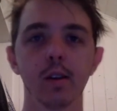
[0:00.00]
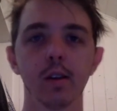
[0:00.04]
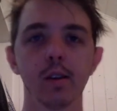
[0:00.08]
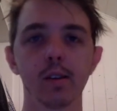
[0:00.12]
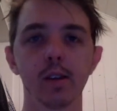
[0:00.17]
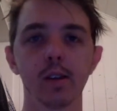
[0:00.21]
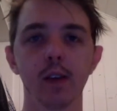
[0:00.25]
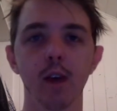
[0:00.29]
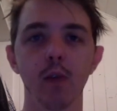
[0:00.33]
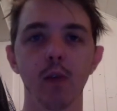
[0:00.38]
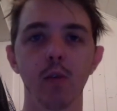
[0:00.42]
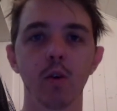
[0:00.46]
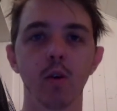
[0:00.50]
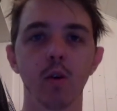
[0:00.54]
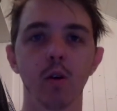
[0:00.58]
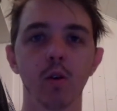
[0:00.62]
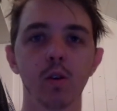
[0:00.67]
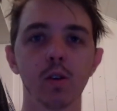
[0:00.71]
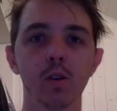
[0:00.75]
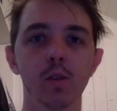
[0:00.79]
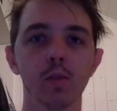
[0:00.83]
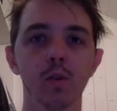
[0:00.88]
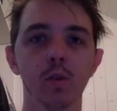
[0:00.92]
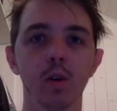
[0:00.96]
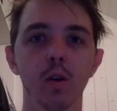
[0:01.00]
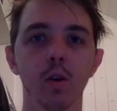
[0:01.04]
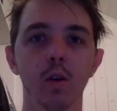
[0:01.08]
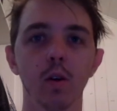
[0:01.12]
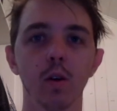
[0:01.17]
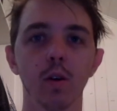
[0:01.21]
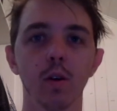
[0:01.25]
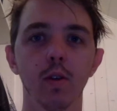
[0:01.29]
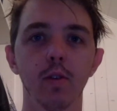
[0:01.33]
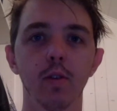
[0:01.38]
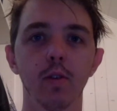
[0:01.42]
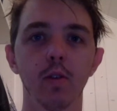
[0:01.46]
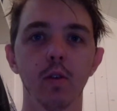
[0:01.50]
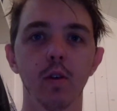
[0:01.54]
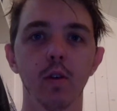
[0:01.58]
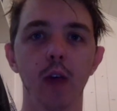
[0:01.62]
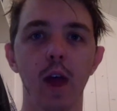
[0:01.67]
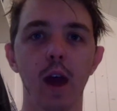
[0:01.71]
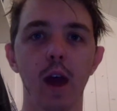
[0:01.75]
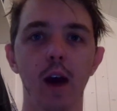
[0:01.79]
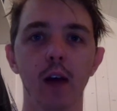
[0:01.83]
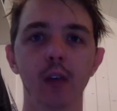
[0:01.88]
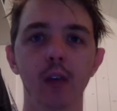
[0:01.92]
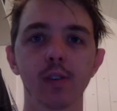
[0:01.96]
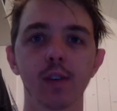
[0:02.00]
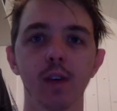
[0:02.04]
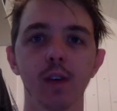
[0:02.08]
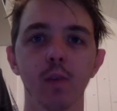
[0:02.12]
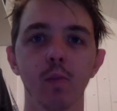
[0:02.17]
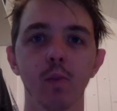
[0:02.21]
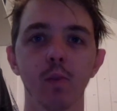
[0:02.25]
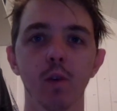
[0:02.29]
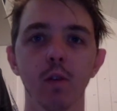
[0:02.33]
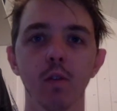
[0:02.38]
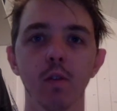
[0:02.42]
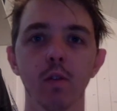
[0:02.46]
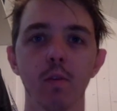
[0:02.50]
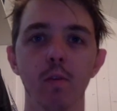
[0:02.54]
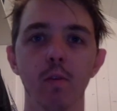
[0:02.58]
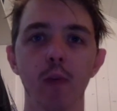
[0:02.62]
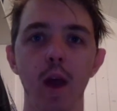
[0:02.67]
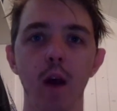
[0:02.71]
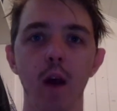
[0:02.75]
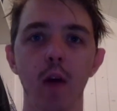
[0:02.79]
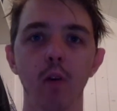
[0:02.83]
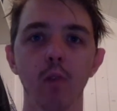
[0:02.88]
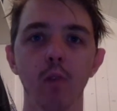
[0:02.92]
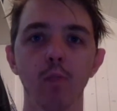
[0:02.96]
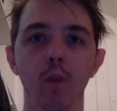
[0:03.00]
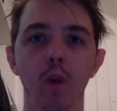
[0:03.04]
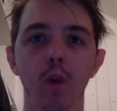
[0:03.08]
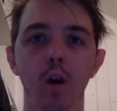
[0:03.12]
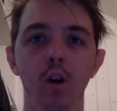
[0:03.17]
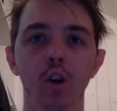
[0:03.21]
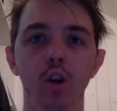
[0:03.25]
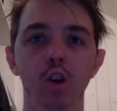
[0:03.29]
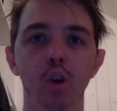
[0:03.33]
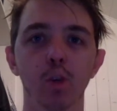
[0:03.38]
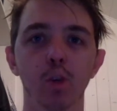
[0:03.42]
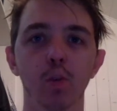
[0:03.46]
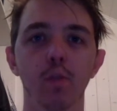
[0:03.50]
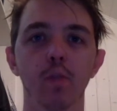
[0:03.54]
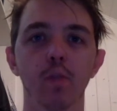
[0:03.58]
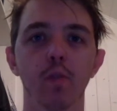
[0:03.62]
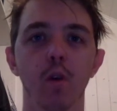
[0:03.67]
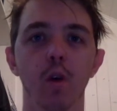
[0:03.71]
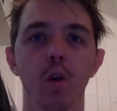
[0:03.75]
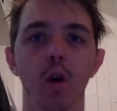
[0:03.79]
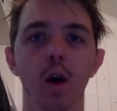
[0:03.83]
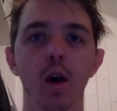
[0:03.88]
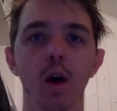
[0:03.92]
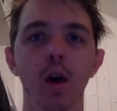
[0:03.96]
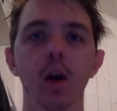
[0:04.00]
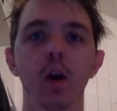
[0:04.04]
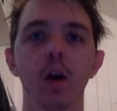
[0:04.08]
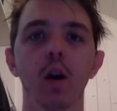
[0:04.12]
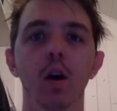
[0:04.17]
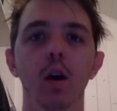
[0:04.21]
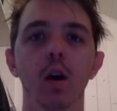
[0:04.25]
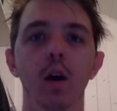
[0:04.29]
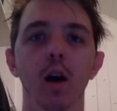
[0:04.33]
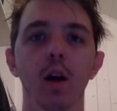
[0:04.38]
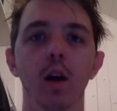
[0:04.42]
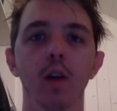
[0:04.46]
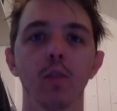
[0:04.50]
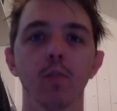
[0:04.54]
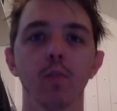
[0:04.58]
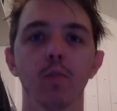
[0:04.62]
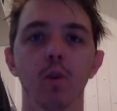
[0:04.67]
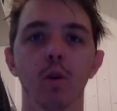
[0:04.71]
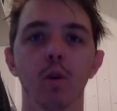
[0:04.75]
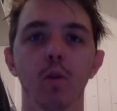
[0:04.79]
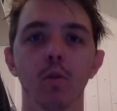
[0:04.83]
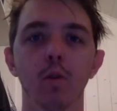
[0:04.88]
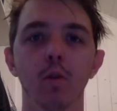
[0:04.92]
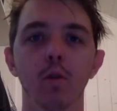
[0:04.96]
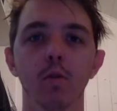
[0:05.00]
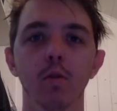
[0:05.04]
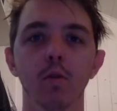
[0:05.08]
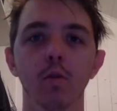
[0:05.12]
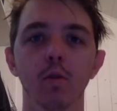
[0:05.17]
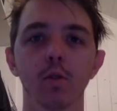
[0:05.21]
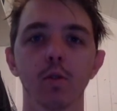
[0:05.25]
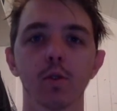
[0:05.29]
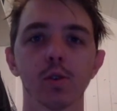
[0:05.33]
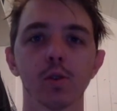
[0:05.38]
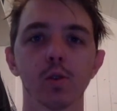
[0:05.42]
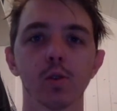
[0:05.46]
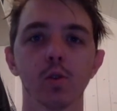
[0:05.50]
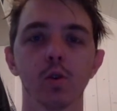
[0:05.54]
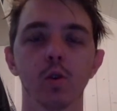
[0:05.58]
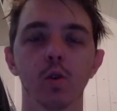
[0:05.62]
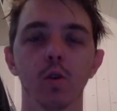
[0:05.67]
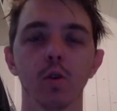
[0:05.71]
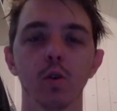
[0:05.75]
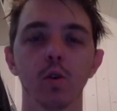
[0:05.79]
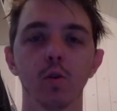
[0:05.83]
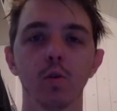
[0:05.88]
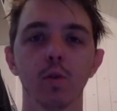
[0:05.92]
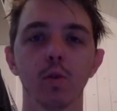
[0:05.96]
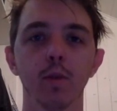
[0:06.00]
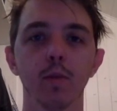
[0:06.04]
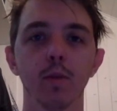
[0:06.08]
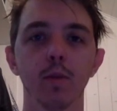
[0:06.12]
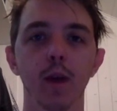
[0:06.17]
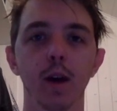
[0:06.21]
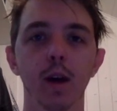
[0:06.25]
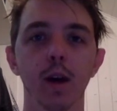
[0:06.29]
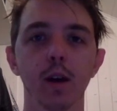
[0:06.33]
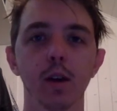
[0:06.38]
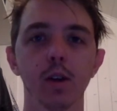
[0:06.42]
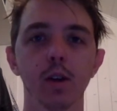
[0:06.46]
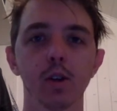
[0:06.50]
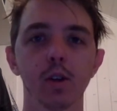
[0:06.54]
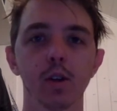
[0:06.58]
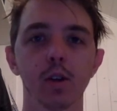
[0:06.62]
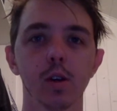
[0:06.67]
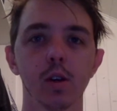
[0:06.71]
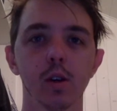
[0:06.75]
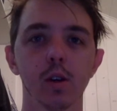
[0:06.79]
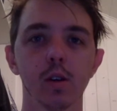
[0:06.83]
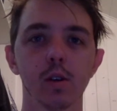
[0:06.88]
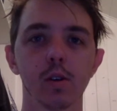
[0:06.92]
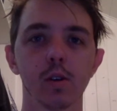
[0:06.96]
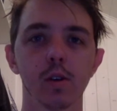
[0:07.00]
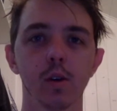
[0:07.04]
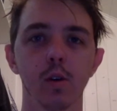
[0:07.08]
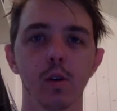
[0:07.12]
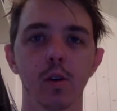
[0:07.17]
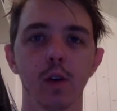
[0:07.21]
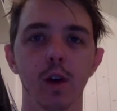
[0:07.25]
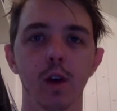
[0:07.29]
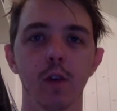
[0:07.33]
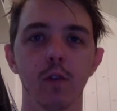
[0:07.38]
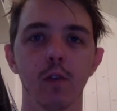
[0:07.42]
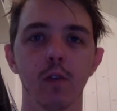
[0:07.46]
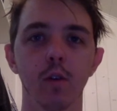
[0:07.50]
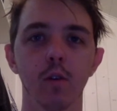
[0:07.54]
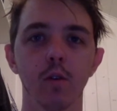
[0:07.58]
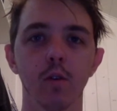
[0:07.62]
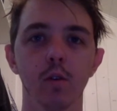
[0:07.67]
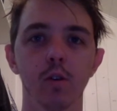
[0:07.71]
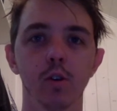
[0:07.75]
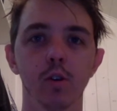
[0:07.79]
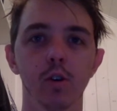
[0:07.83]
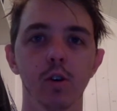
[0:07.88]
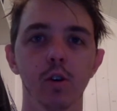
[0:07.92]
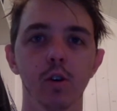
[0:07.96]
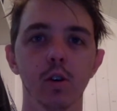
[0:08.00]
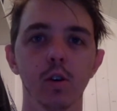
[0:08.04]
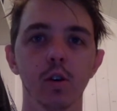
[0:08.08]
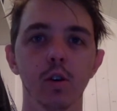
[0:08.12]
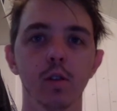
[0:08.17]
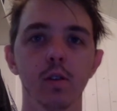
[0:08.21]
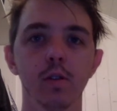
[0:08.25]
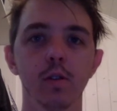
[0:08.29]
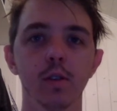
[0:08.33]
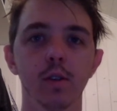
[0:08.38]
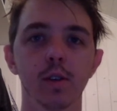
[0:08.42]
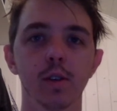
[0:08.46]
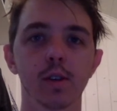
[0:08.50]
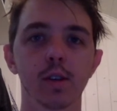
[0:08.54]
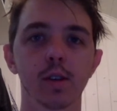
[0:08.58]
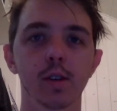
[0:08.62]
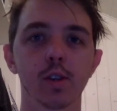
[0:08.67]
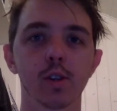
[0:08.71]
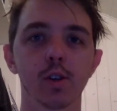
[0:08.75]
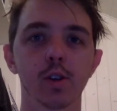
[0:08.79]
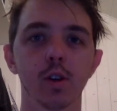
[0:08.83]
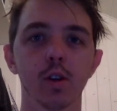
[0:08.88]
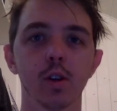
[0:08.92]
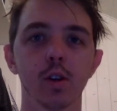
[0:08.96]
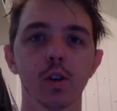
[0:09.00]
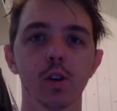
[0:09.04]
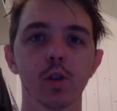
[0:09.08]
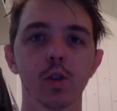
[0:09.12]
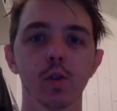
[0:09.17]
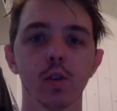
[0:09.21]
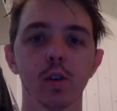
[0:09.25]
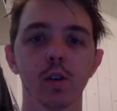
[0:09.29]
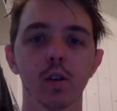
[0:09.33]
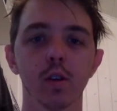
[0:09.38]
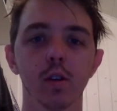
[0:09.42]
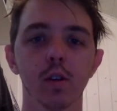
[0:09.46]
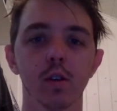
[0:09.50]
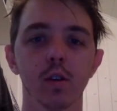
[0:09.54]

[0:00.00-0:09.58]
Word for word: Today we're going to be going through how to get rid of the powered by Shopify at the bottom of your store on your web page. So without further ado, let's get straight into it.